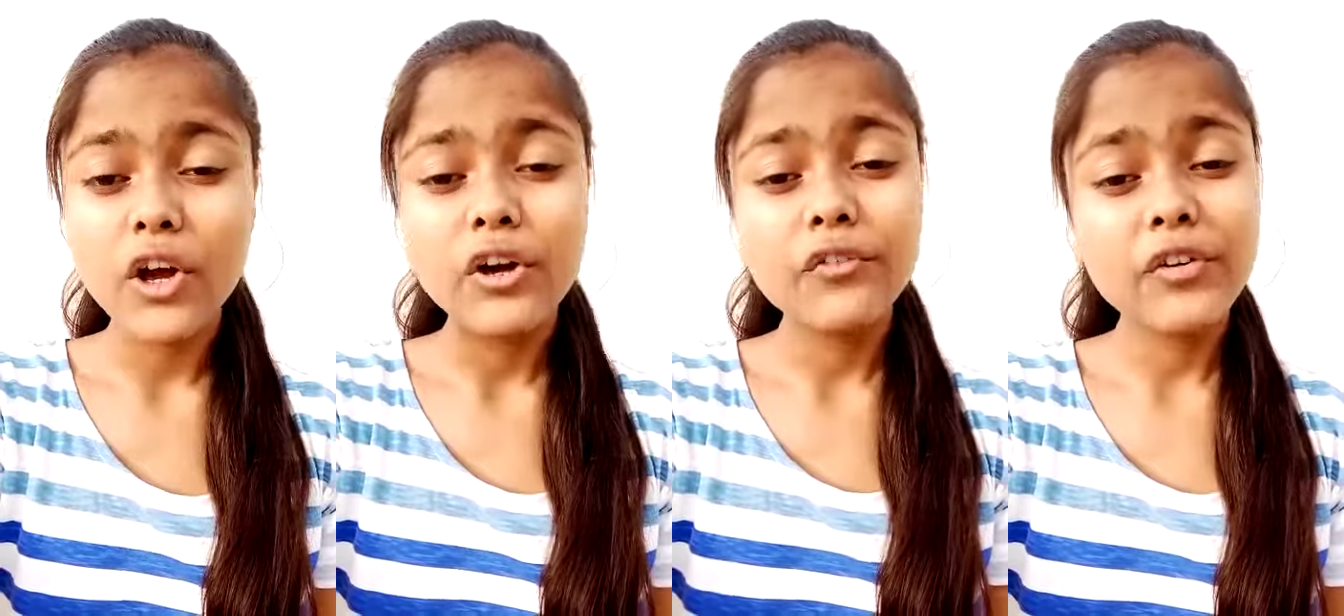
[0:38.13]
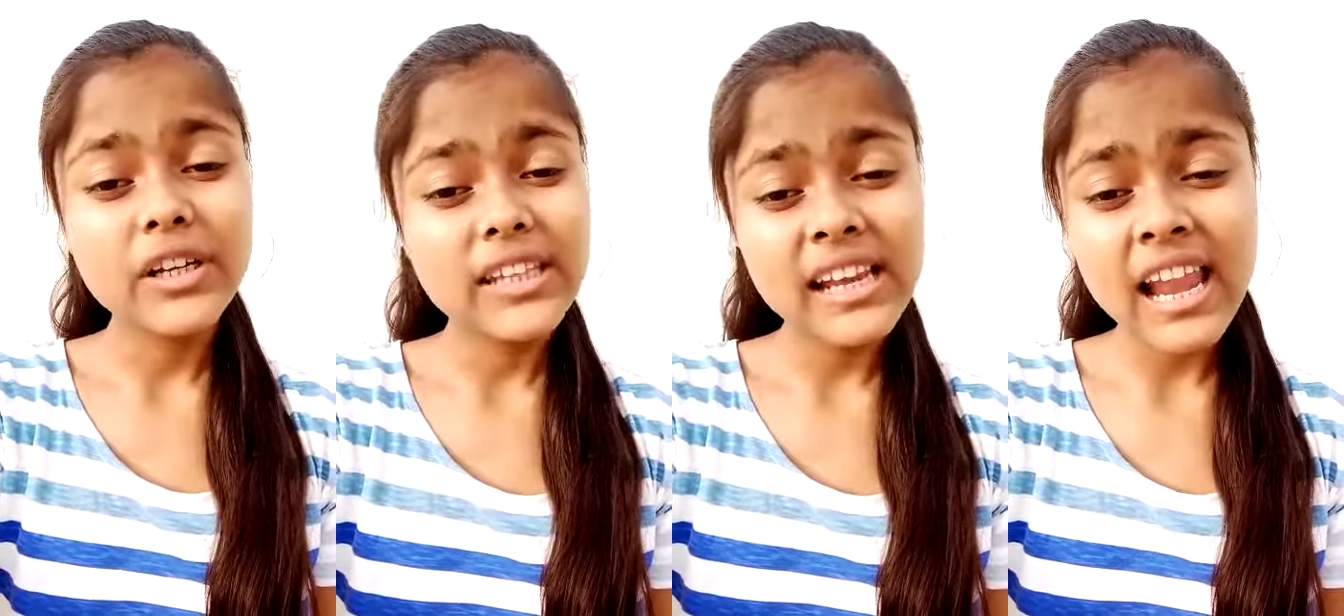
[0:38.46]
for
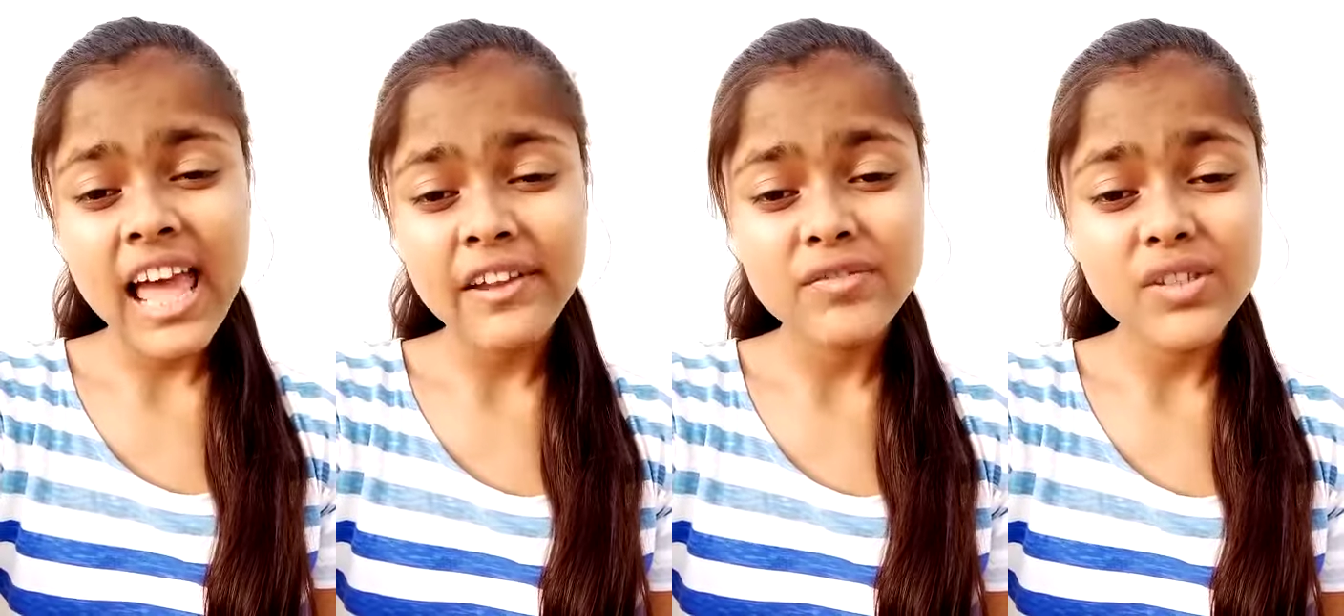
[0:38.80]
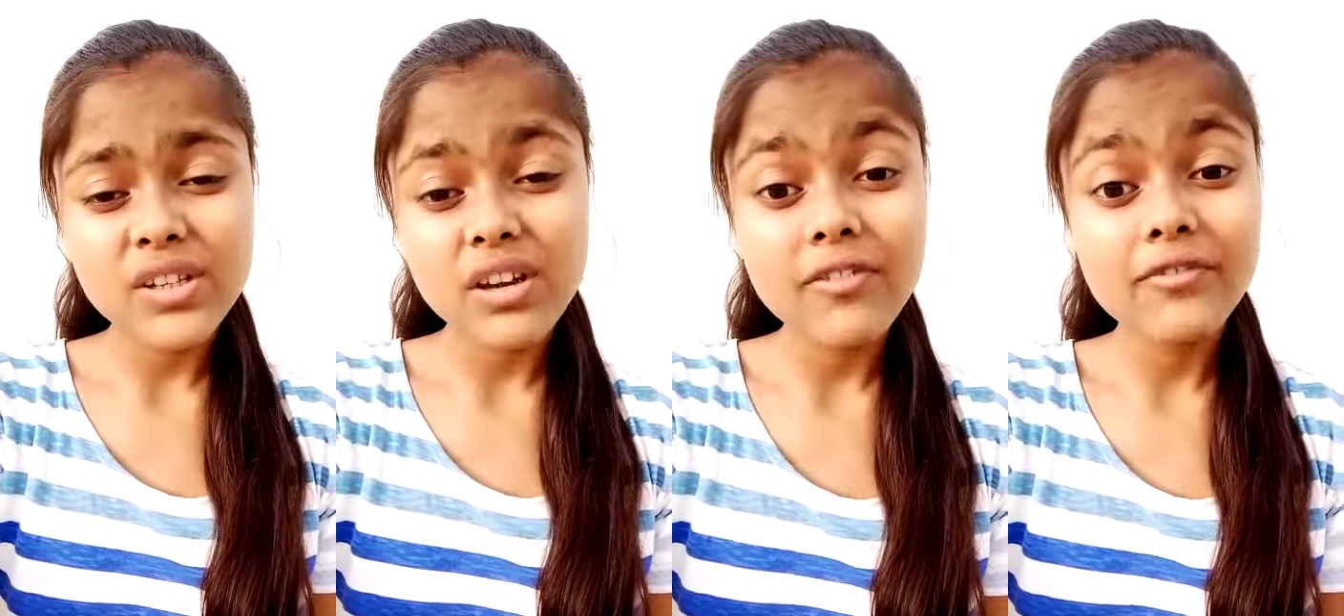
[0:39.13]
the lives
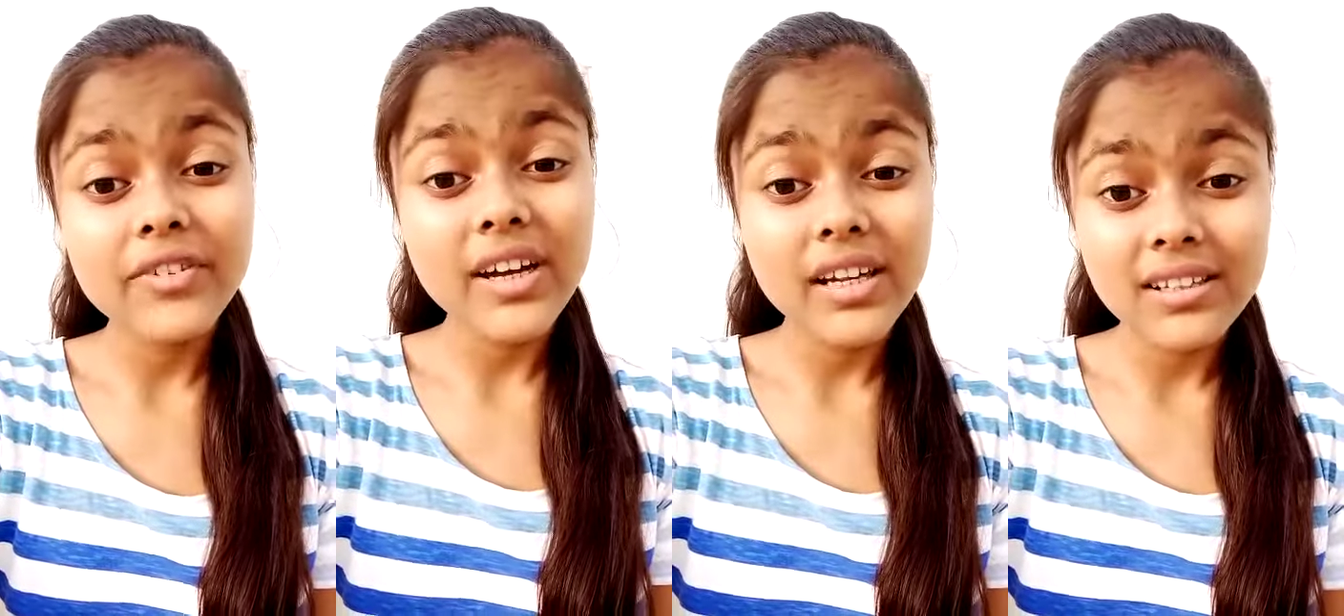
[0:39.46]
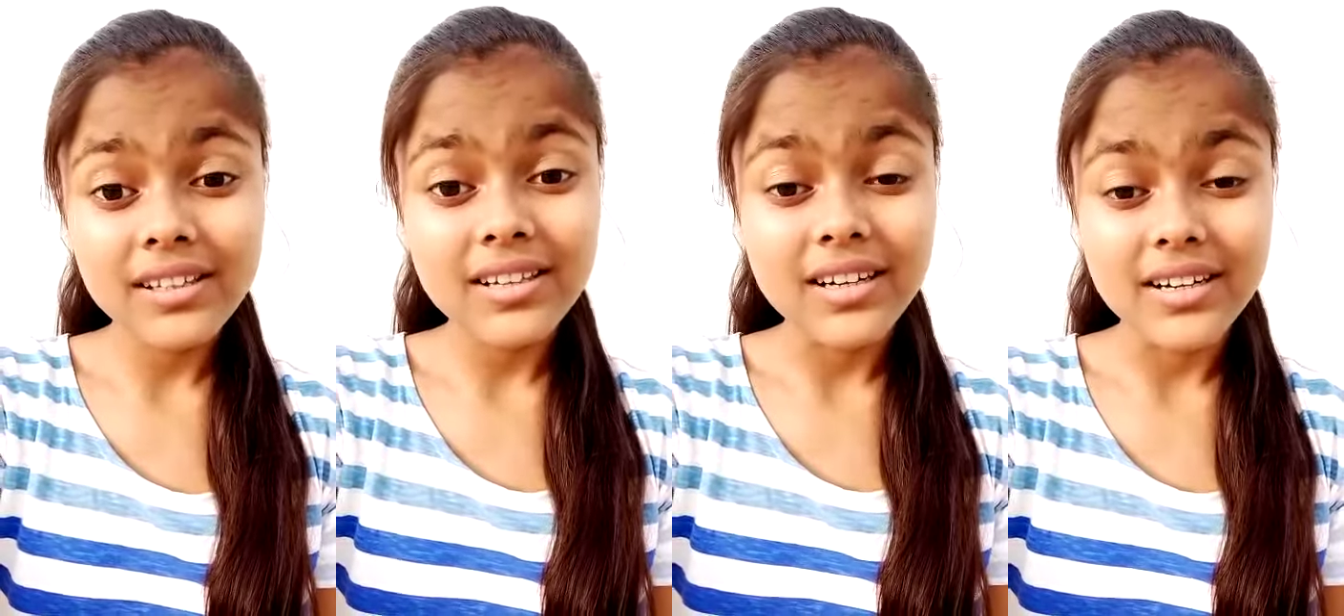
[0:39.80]
of
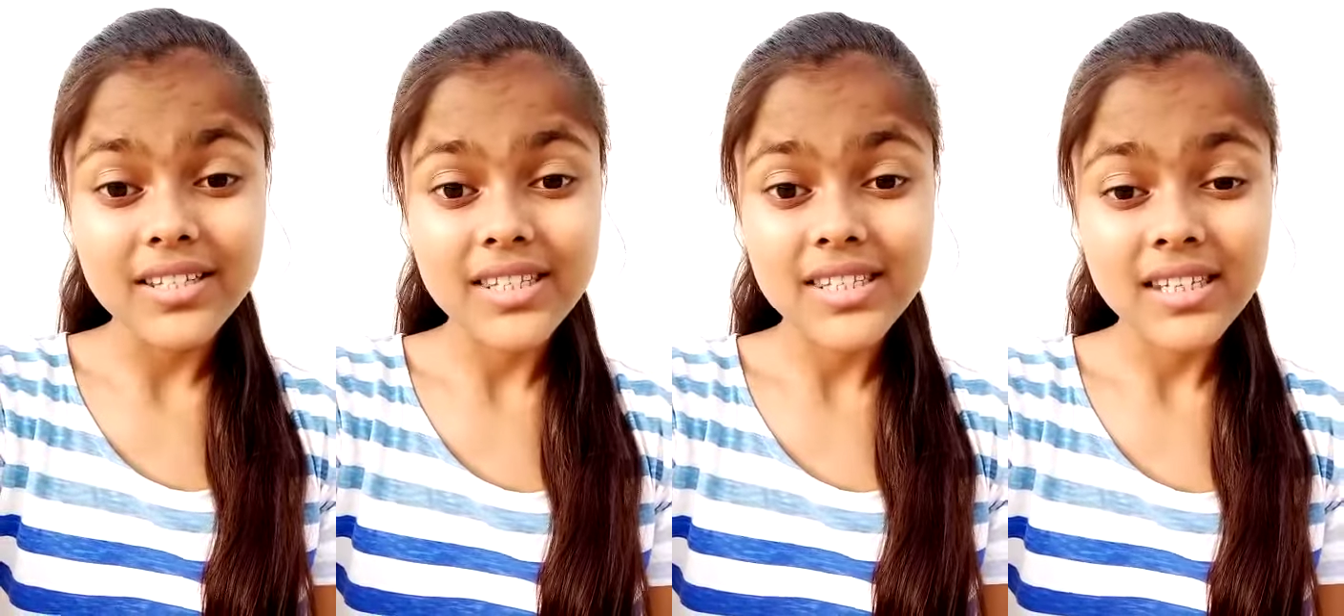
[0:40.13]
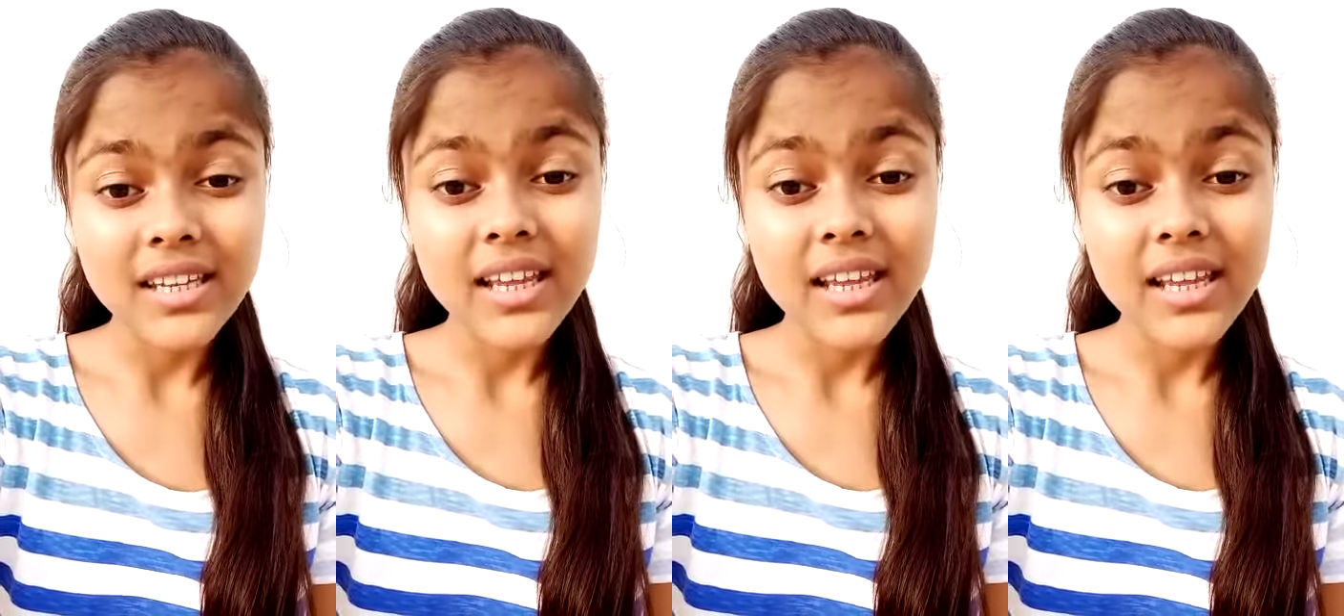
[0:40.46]
others.